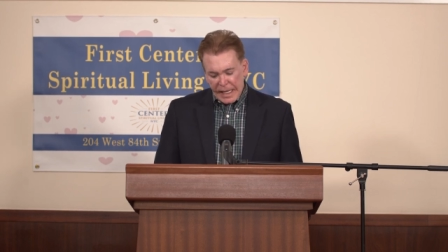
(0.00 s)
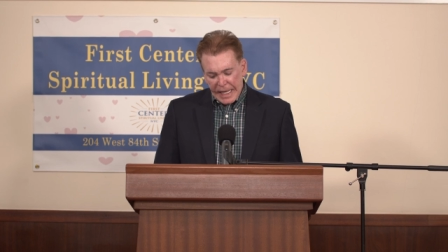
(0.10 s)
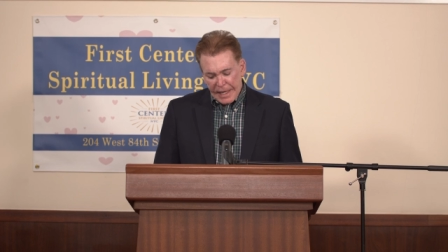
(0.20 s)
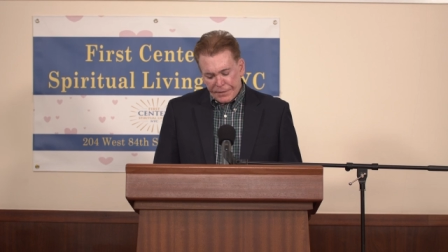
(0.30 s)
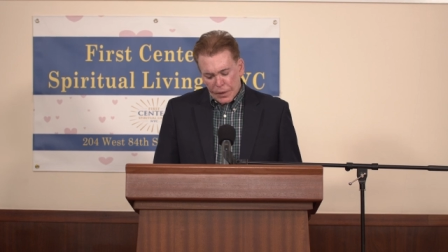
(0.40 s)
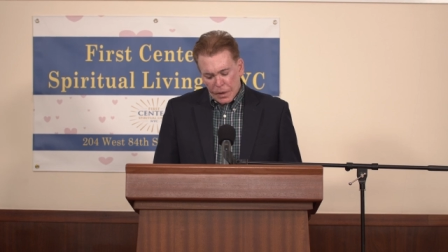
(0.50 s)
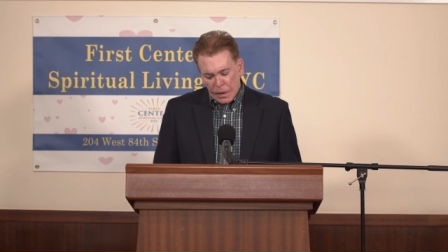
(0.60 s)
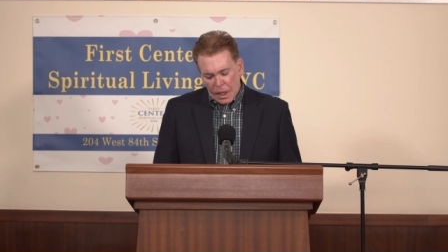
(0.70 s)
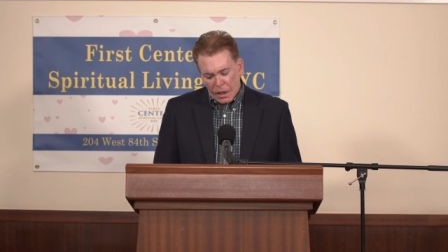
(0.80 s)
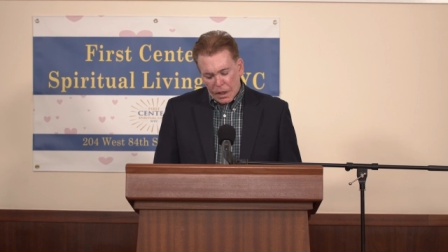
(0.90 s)

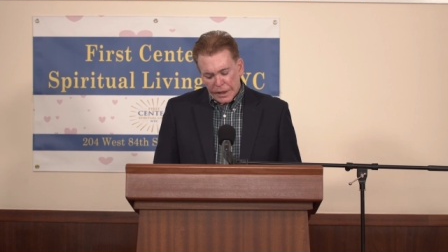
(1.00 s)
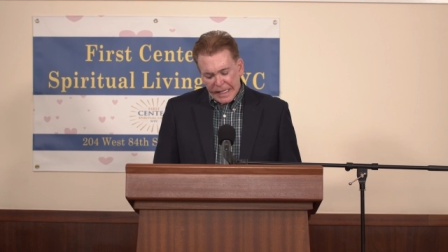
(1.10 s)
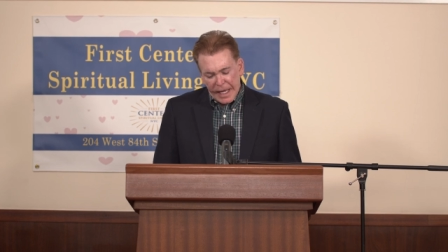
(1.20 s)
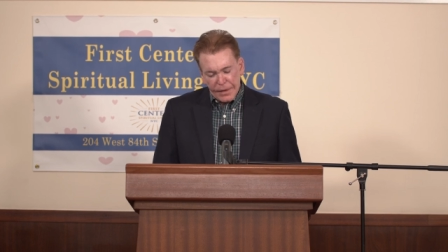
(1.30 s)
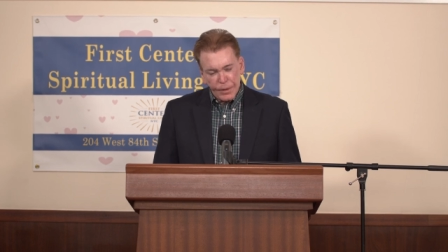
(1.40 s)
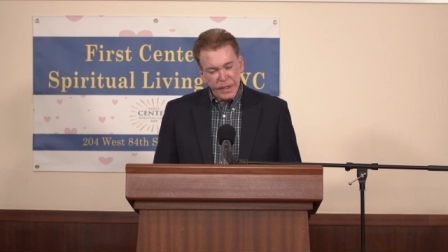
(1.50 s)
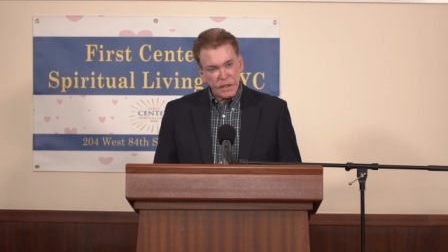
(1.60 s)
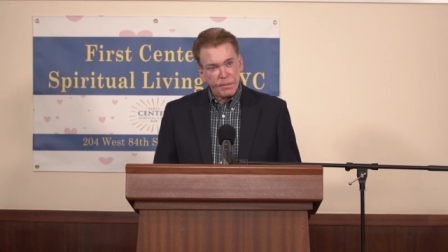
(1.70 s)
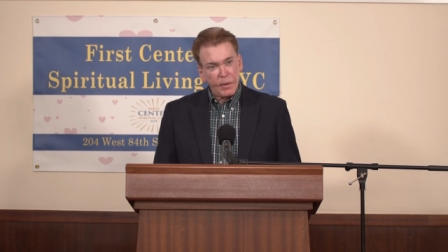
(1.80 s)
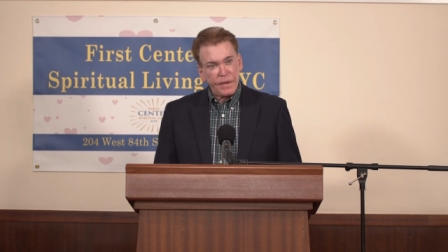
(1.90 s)
after our
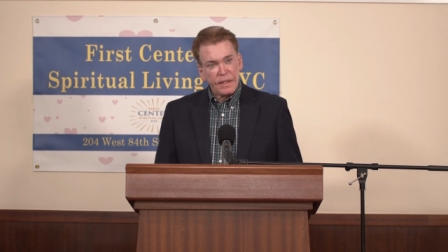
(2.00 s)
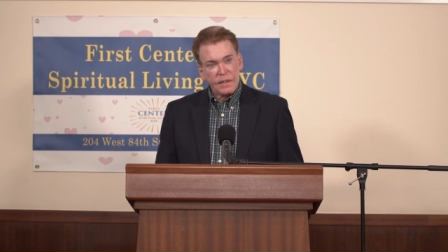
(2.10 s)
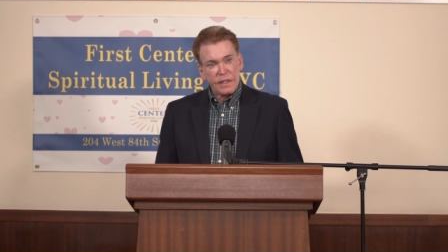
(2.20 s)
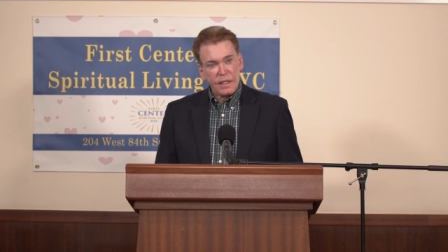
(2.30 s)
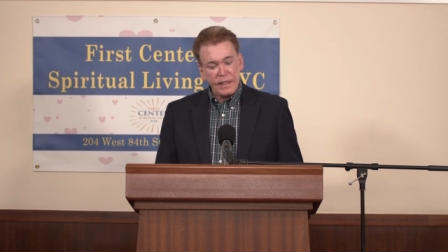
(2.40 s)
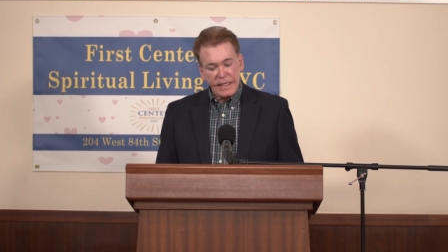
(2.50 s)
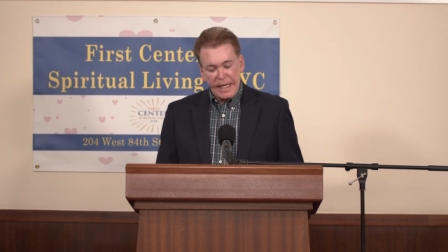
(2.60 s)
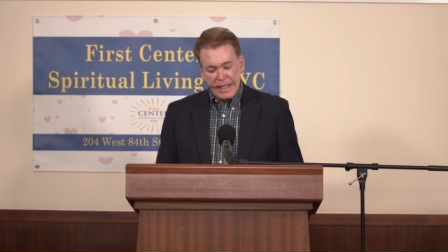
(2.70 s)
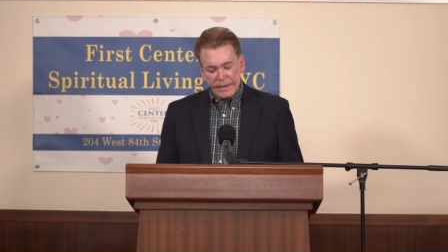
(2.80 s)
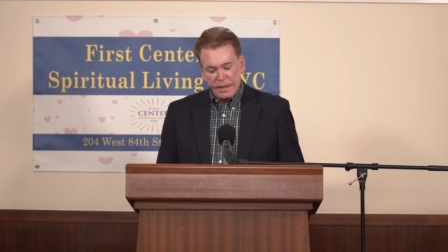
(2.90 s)
gatherings, both on Sunday
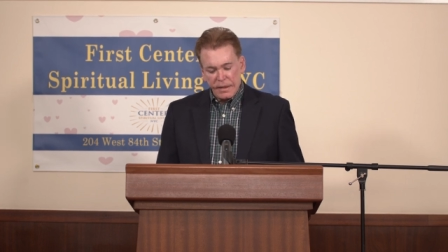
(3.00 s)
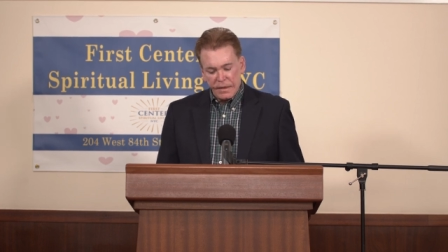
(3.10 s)
and